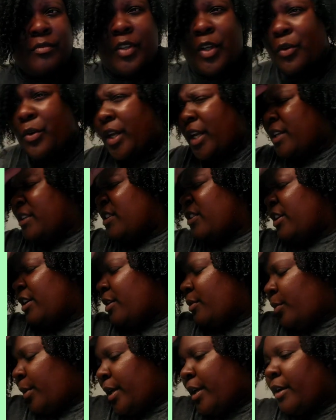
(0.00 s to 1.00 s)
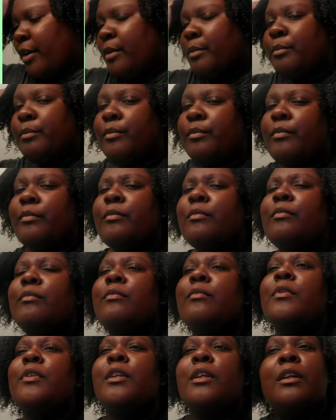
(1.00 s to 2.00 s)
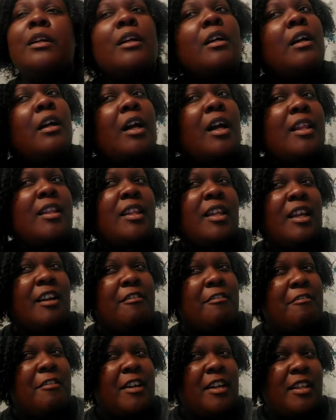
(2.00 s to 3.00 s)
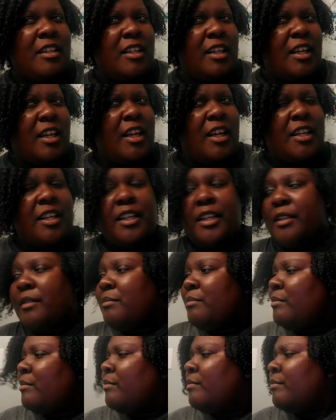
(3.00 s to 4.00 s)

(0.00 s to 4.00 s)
Okay, so here we go. I think I finally got it